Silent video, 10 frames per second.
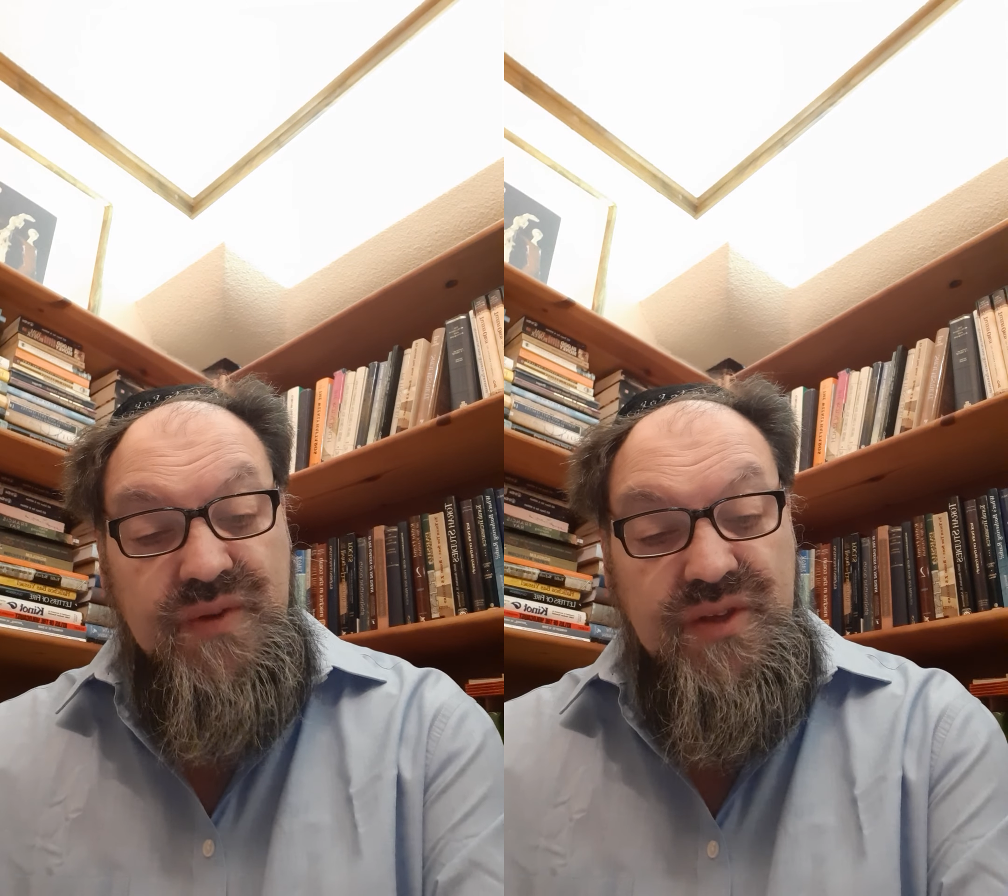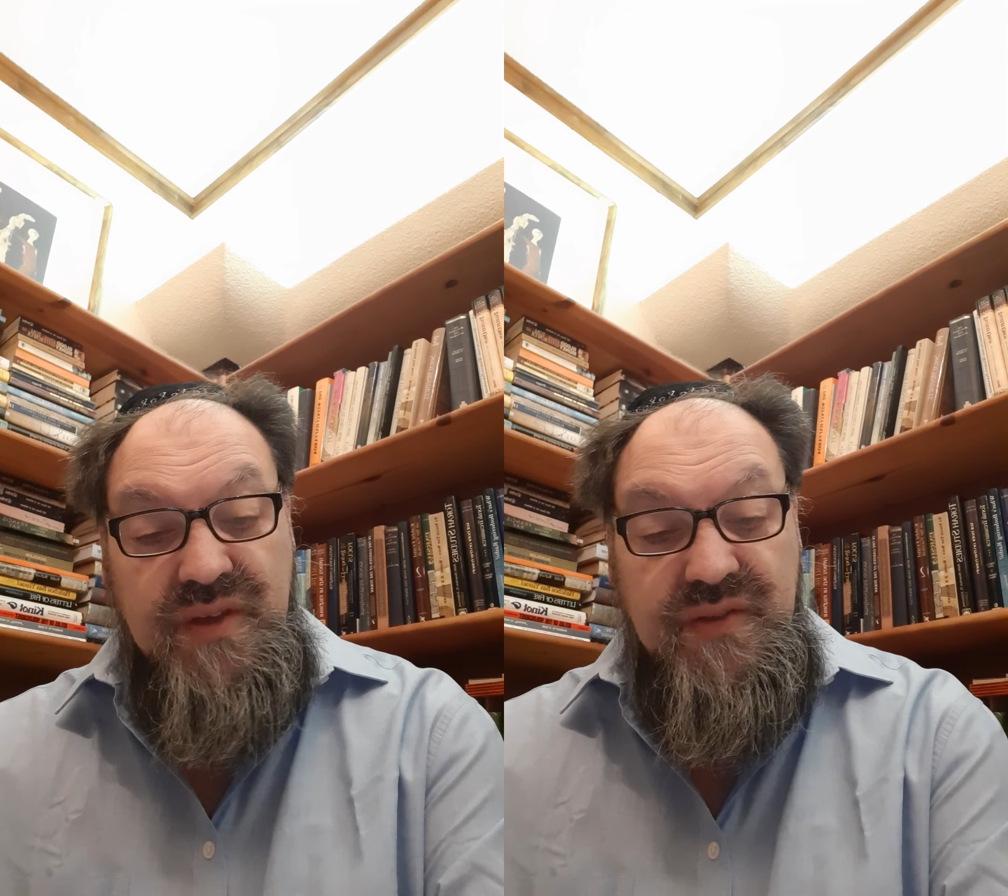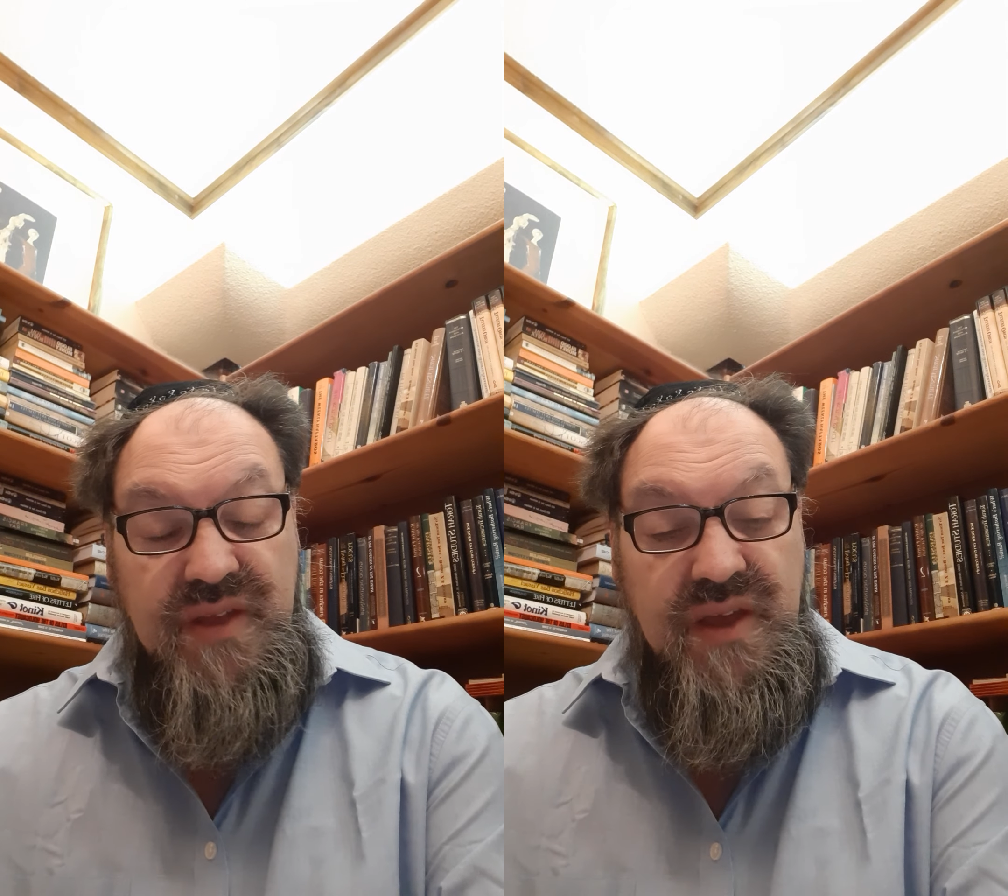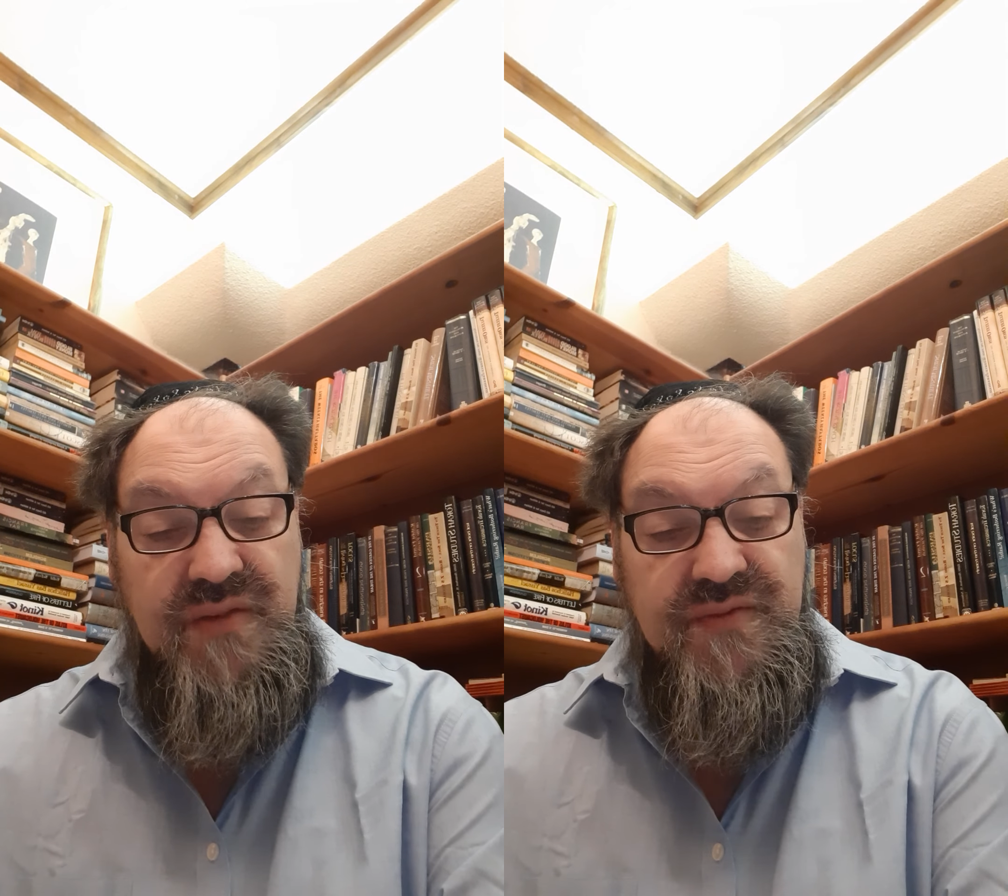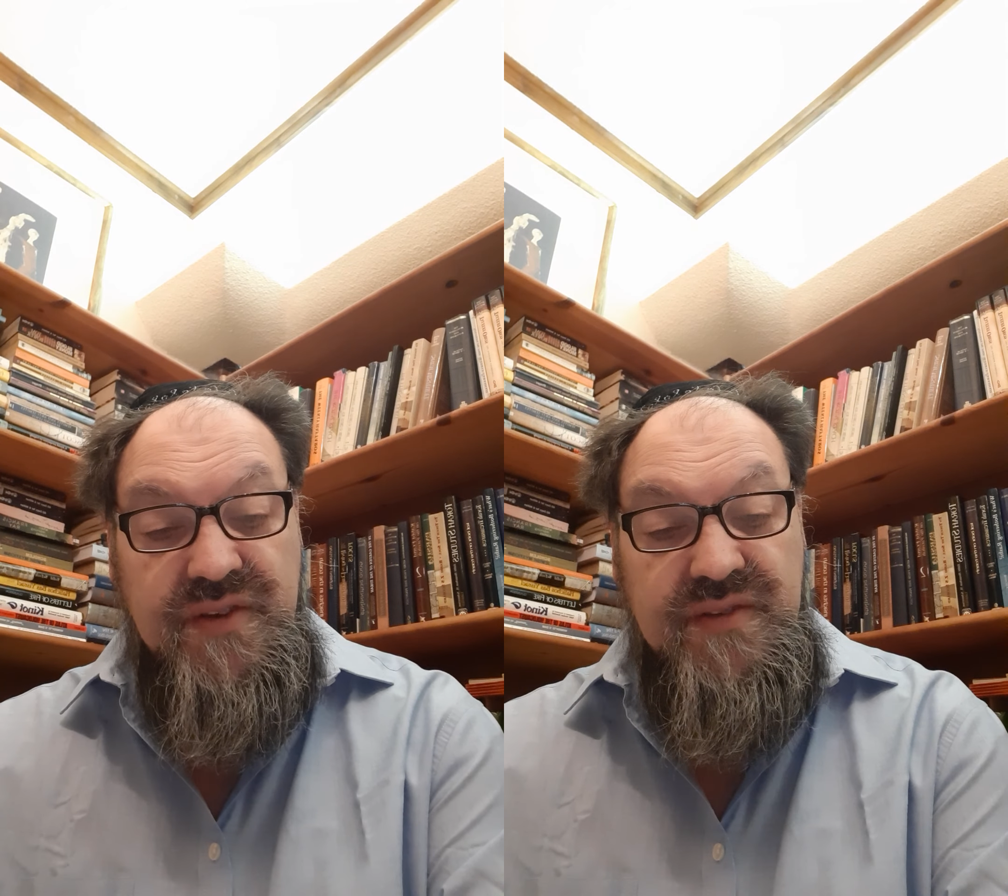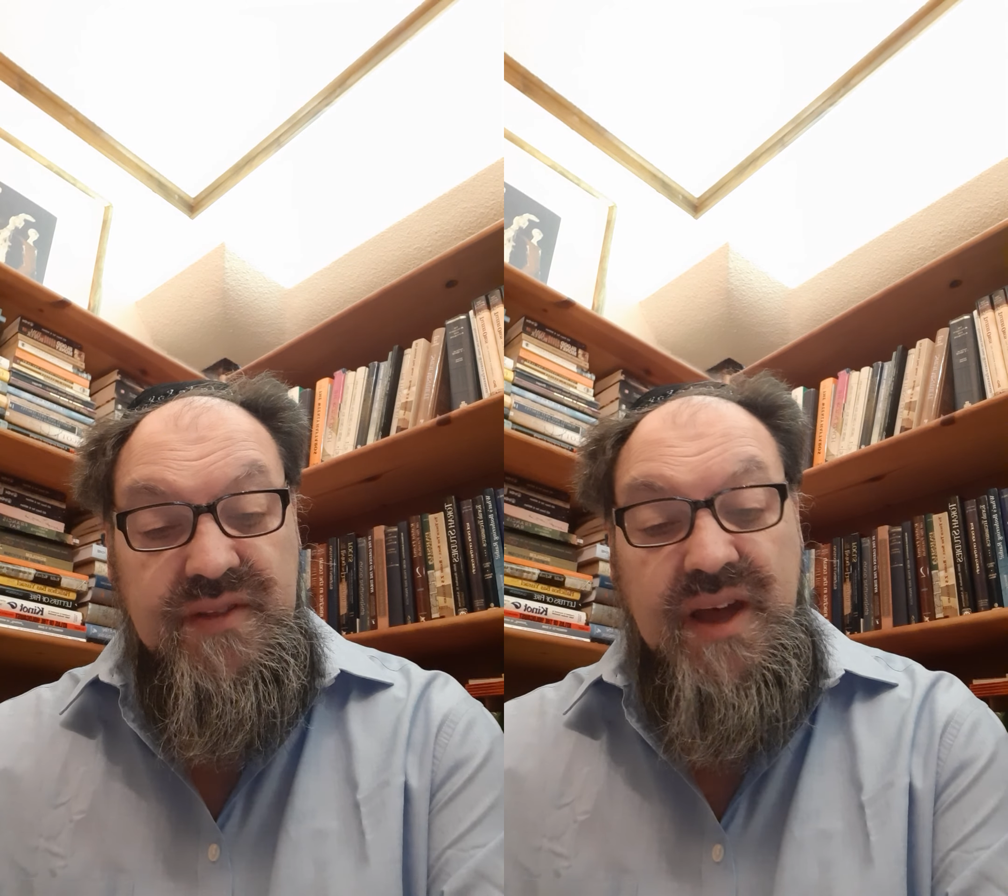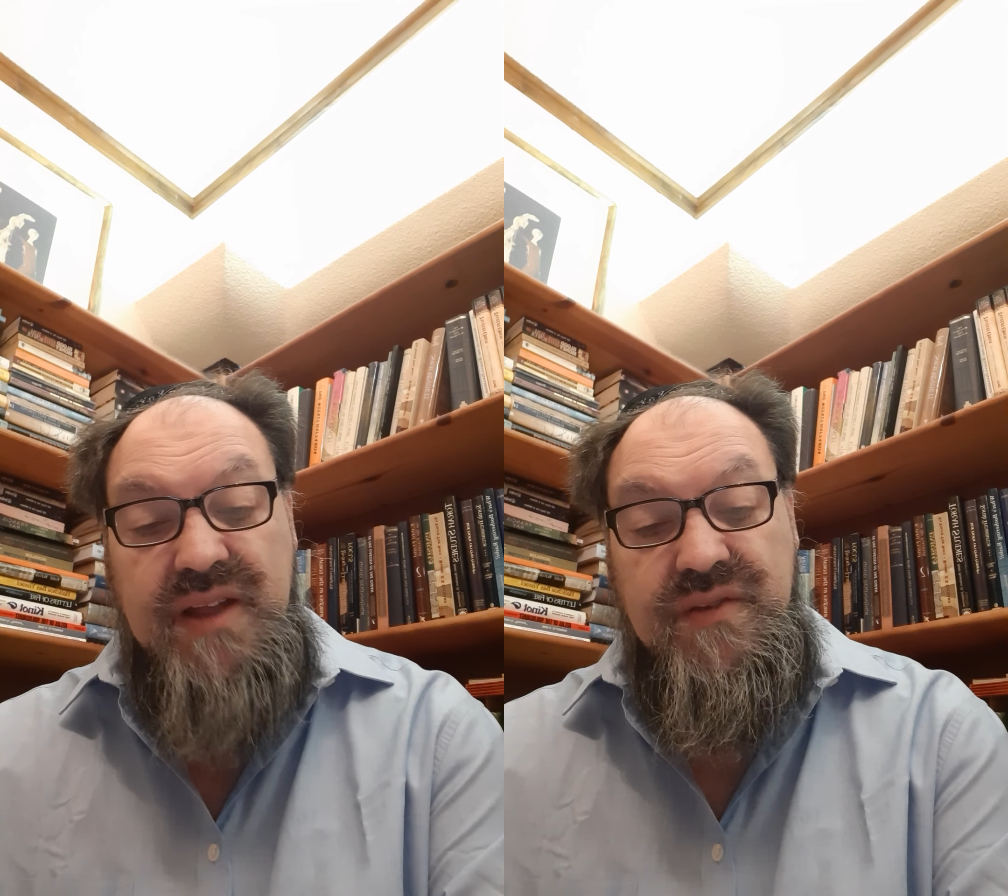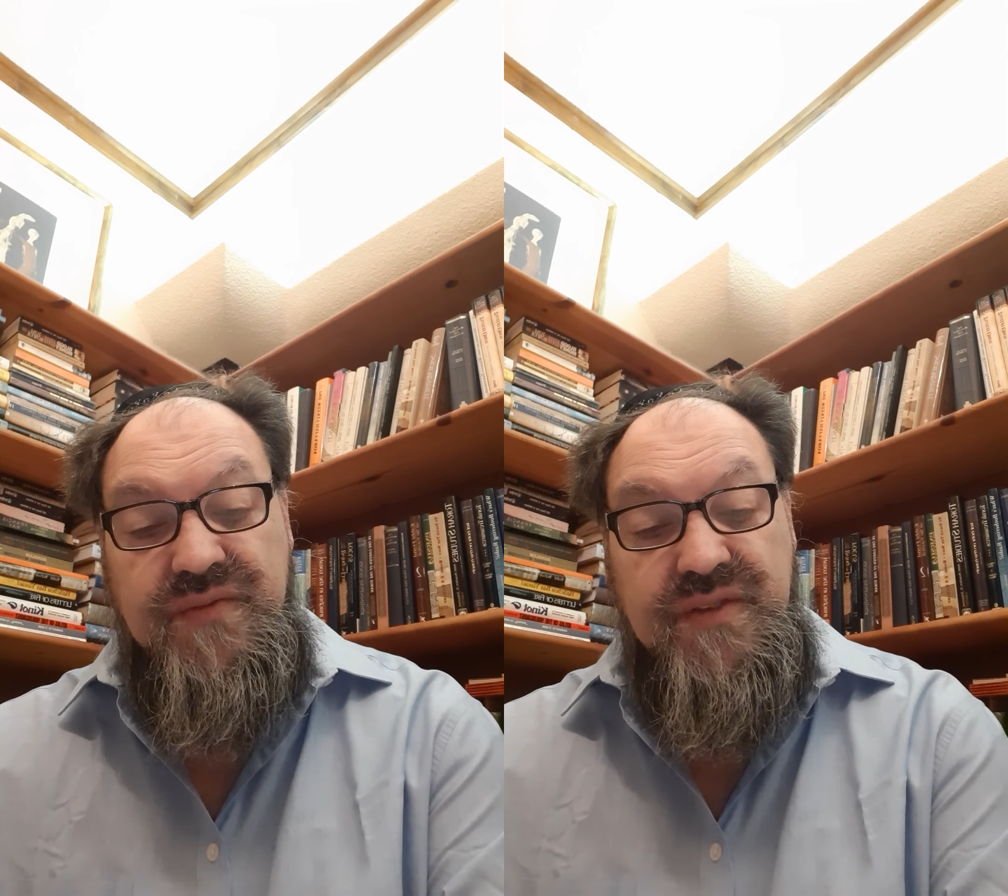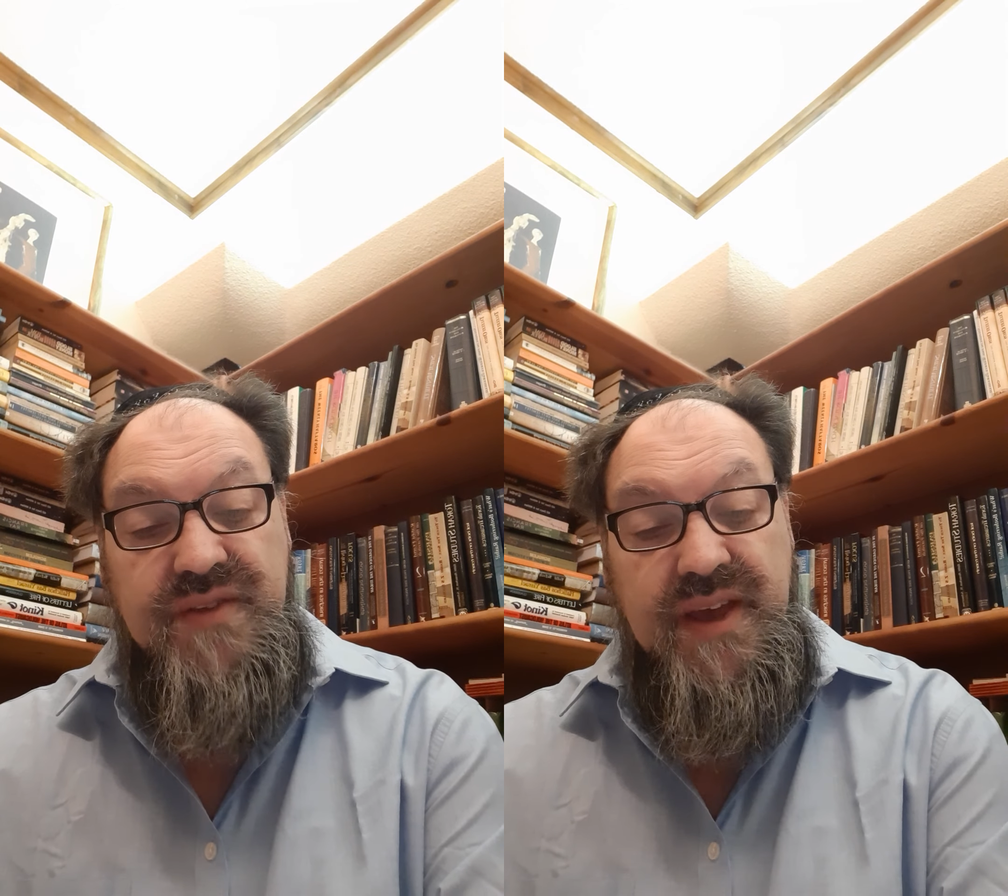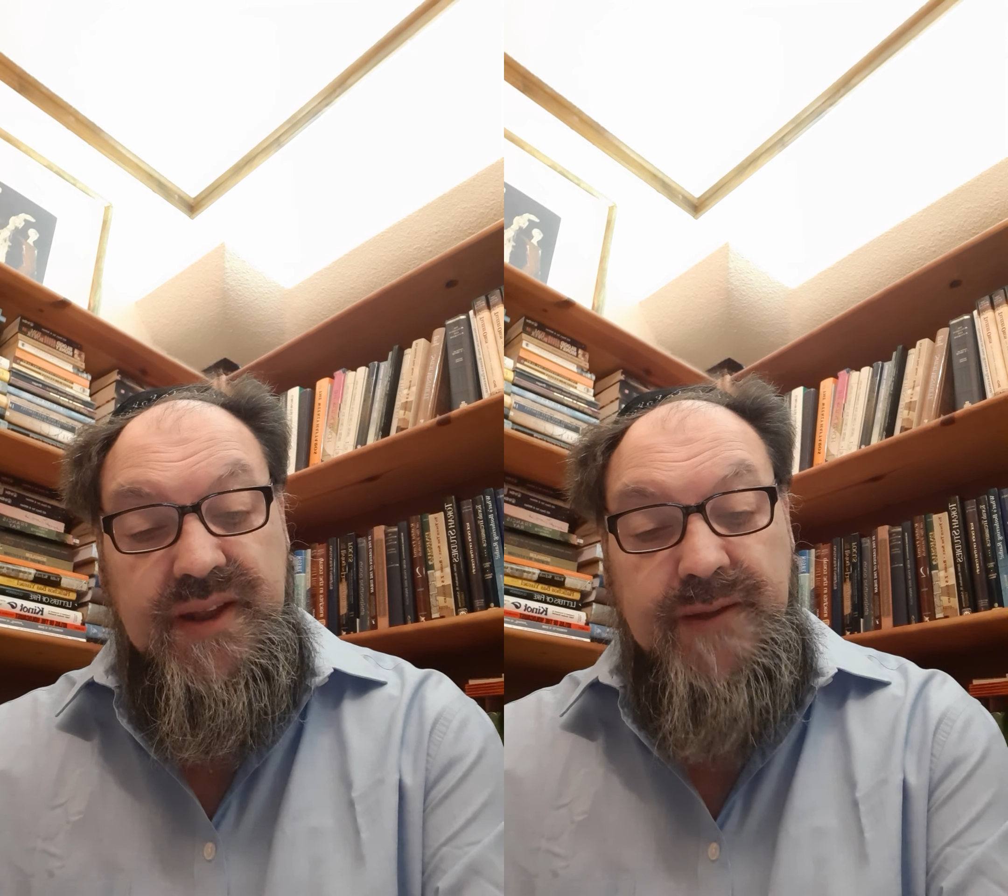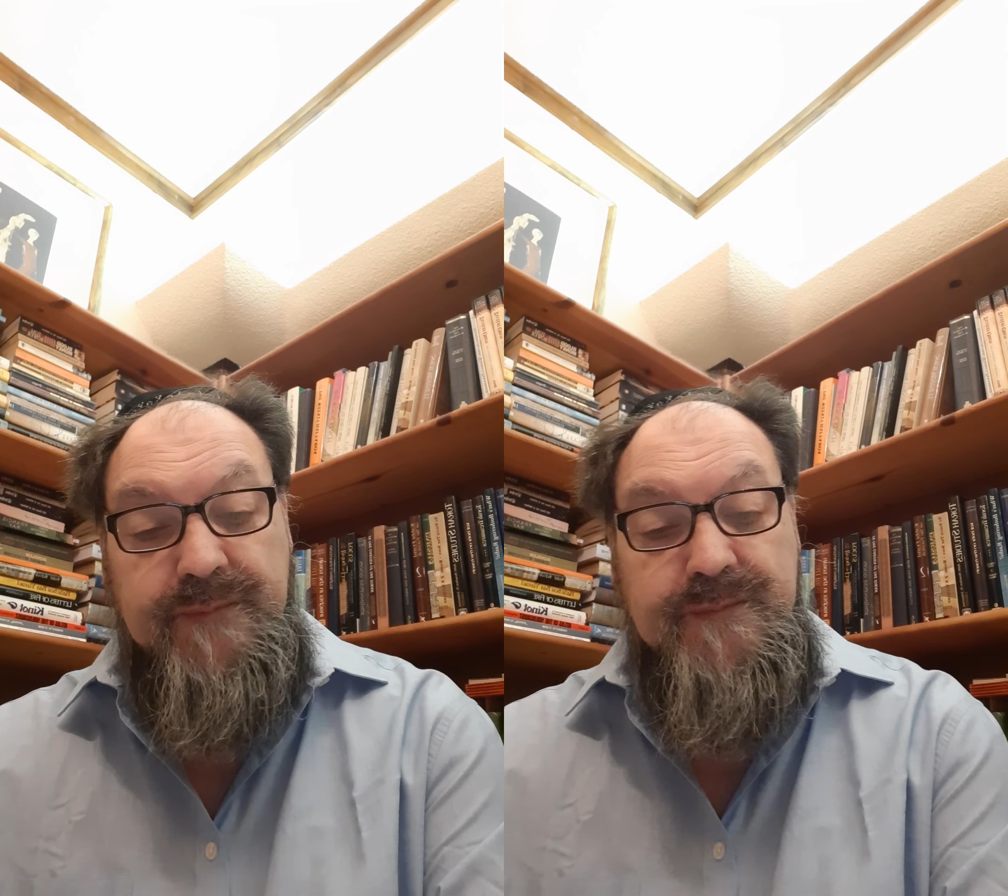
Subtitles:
which is the first night of the Seder.